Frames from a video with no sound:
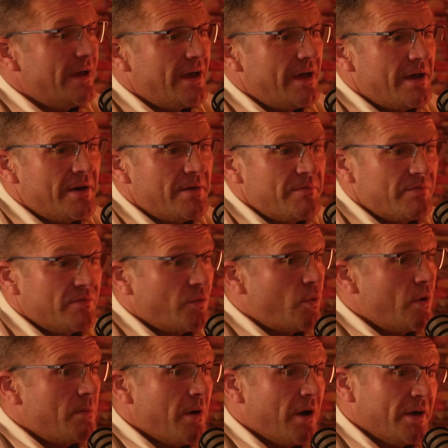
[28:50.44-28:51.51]

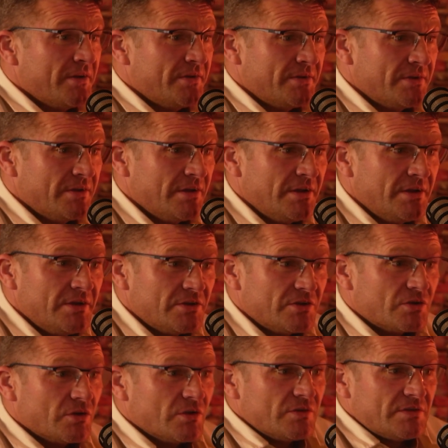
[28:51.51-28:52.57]
Quillbot,
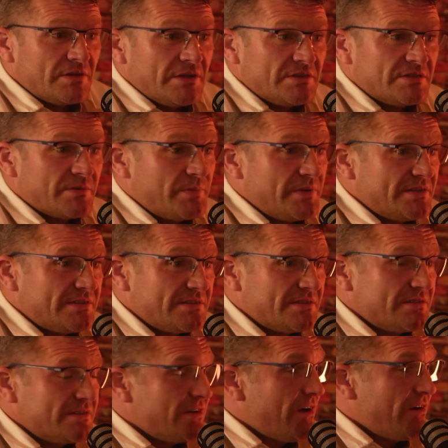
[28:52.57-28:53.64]
these are pieces
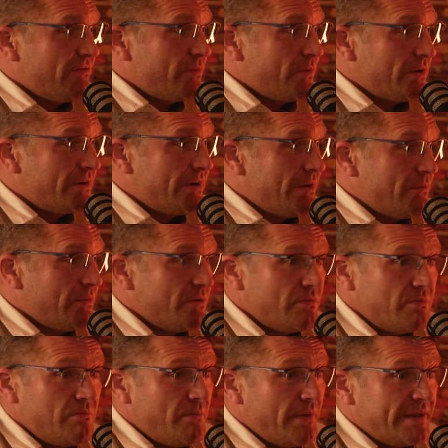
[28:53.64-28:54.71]
of software that will
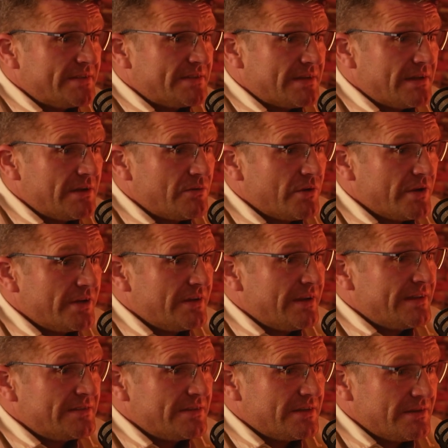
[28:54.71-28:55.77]
basically write an
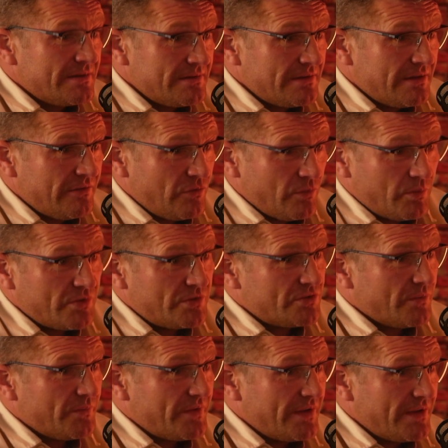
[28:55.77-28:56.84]
essay if you put
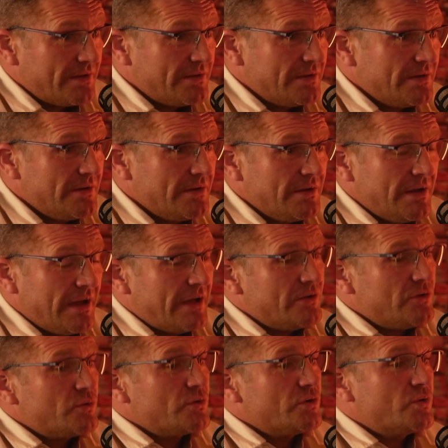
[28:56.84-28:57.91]
something in, and
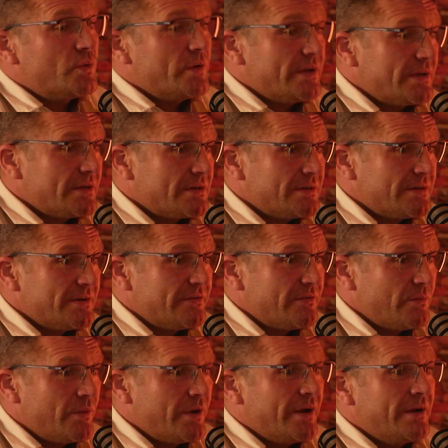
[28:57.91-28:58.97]
you can tweak it in a
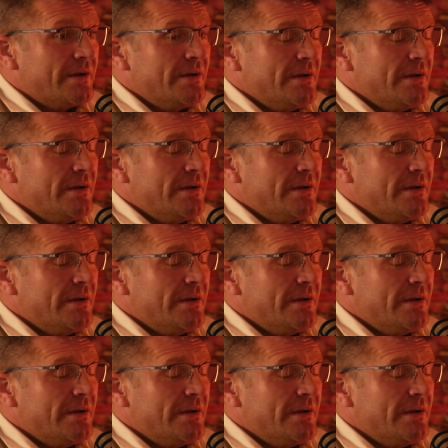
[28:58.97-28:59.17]
different way.